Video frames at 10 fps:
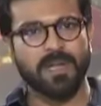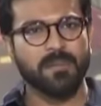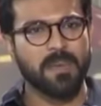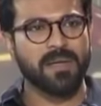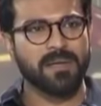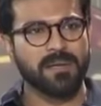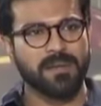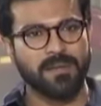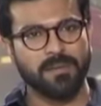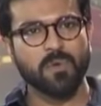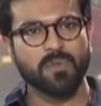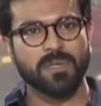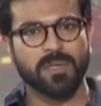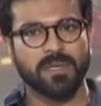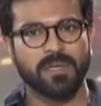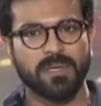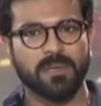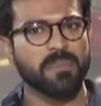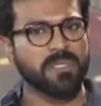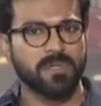Drama gaani emotion gaani
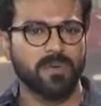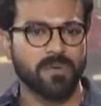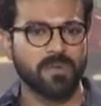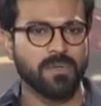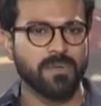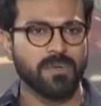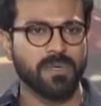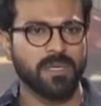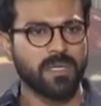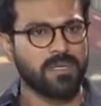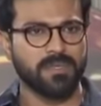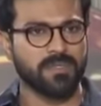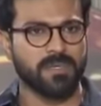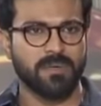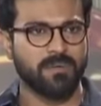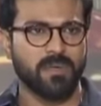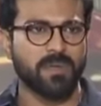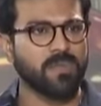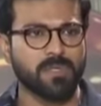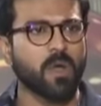namminchadamlo he is
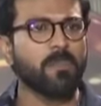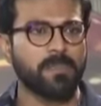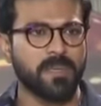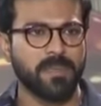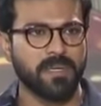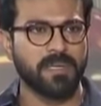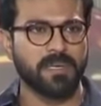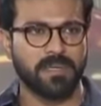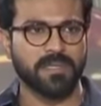one of the top people in our